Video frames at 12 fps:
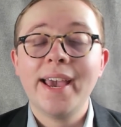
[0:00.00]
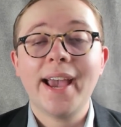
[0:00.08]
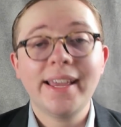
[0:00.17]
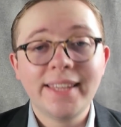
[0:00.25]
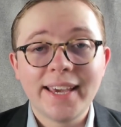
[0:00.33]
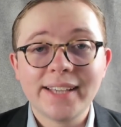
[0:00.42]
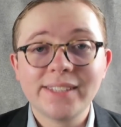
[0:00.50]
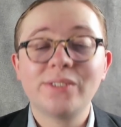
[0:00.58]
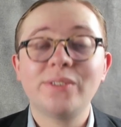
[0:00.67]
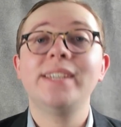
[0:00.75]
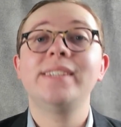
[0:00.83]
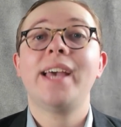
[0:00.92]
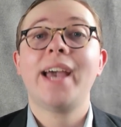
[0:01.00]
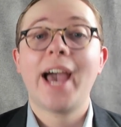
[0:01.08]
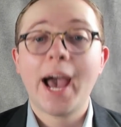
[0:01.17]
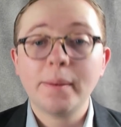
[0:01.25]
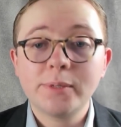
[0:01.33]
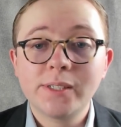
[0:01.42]
And the answer is
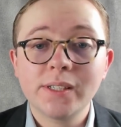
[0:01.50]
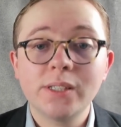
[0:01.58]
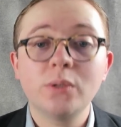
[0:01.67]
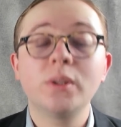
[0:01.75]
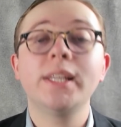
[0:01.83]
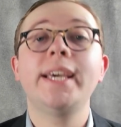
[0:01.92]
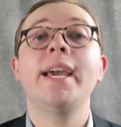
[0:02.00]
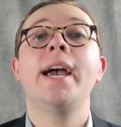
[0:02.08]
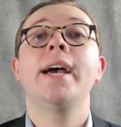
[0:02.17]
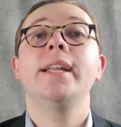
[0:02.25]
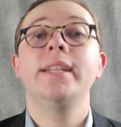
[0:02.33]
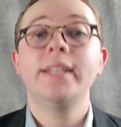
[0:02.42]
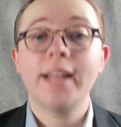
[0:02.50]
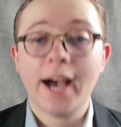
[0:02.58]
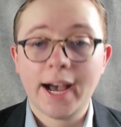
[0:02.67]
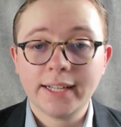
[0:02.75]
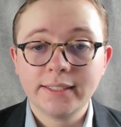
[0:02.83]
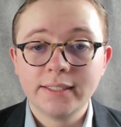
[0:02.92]
absolutely
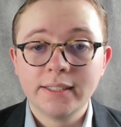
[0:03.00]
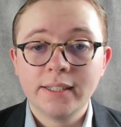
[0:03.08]
not.